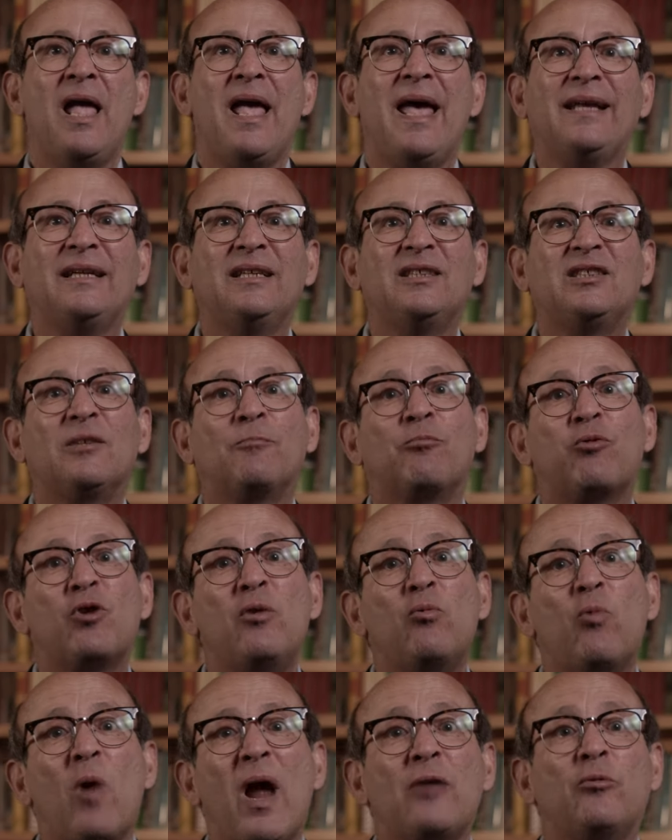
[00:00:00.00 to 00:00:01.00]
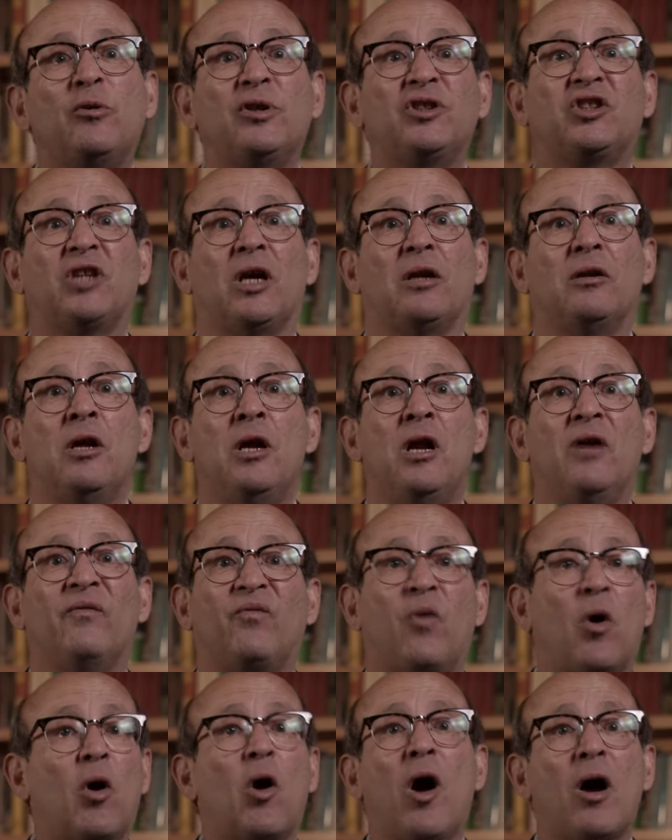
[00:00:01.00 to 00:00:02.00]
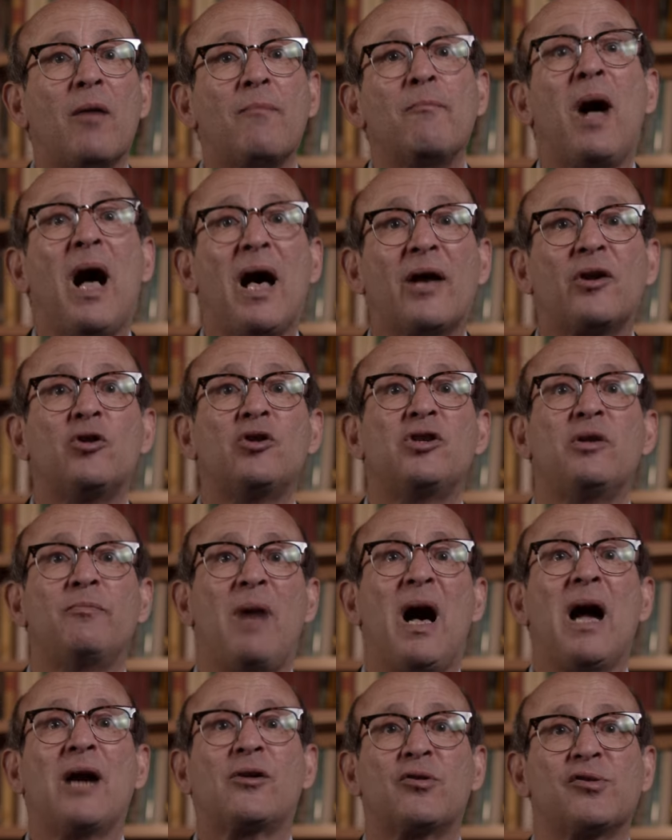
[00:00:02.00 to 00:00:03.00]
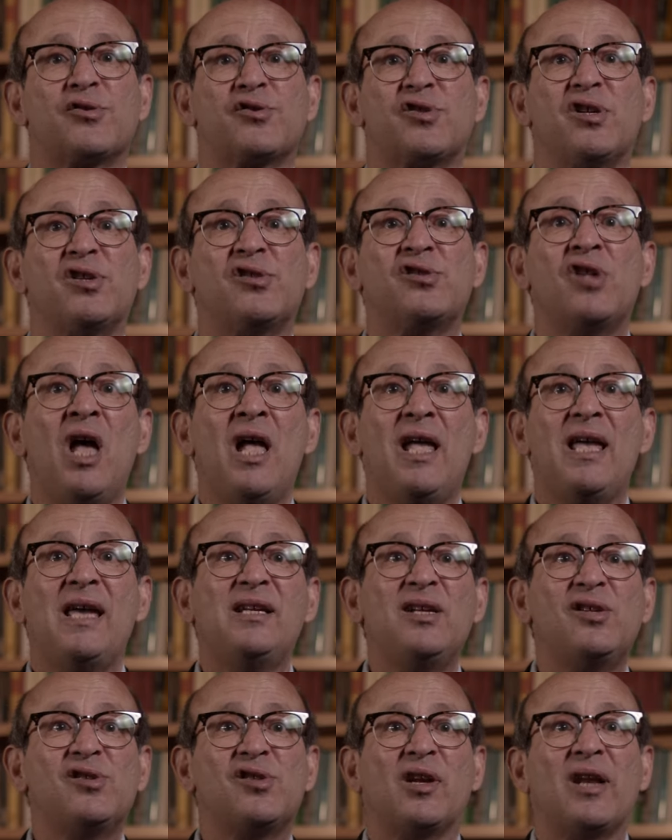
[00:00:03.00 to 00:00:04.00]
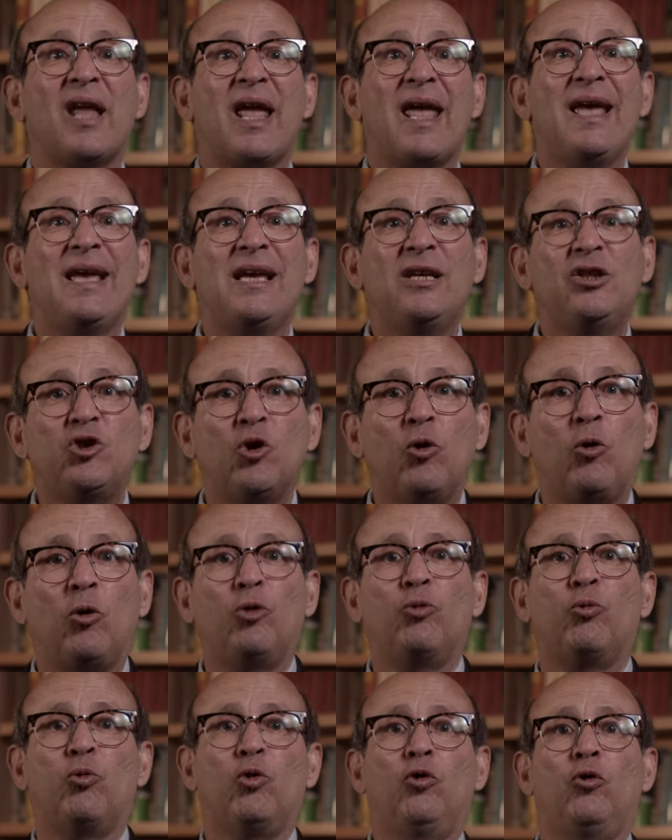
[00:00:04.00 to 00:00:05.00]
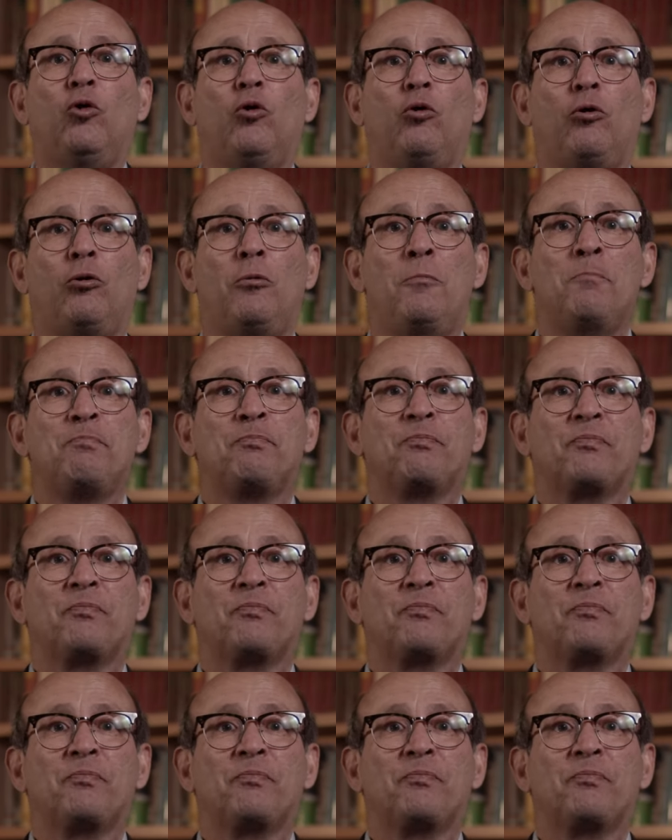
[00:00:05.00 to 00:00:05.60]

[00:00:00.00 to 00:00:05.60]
and is a prerequisite for our modern democracies. It is an age old rule.